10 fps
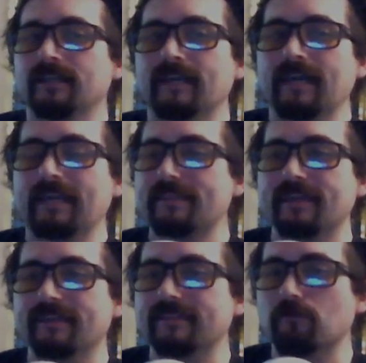And I
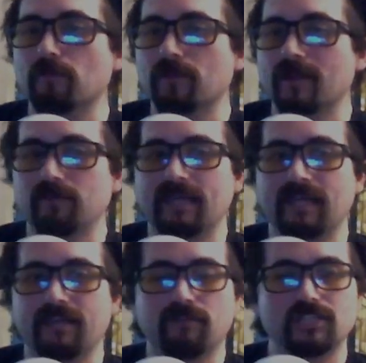think that we're probably
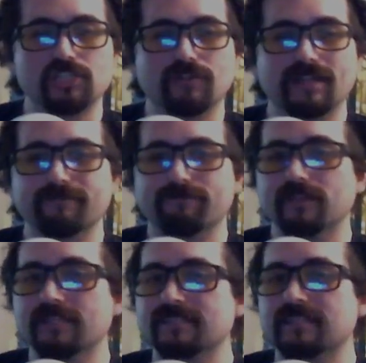headed right straight for
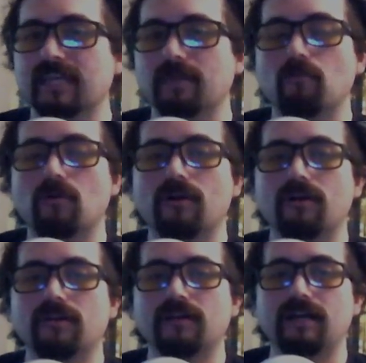the slam
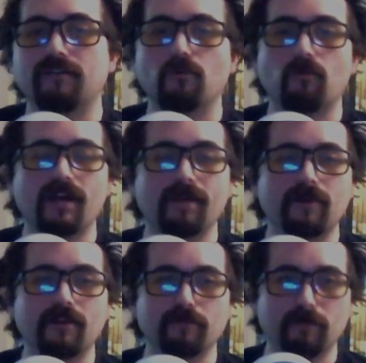wall of the
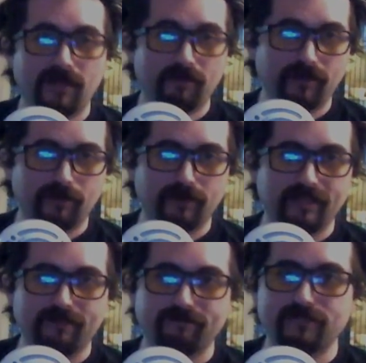Weimar Republic when
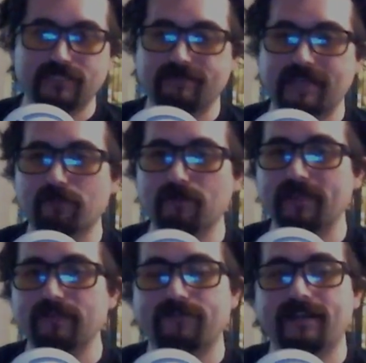they just,
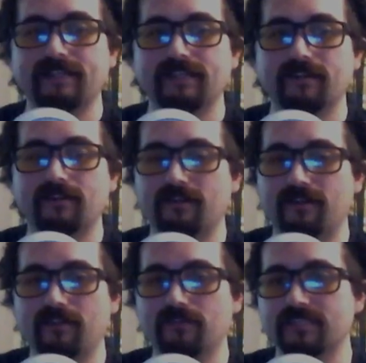everybody finally
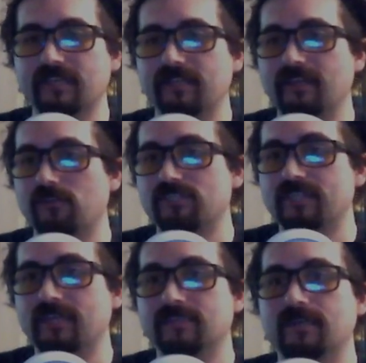all of a sudden
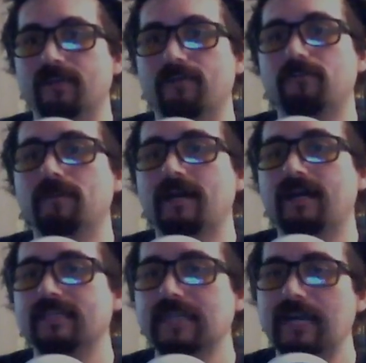understands that, oh
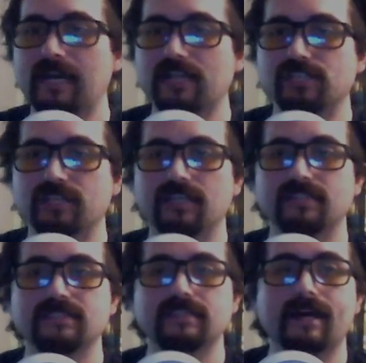my gosh,
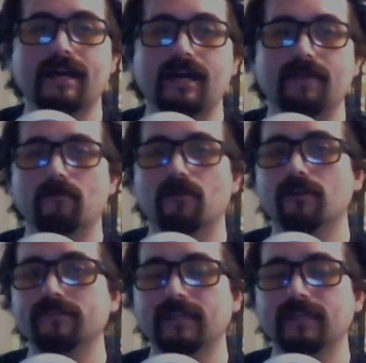it's not worth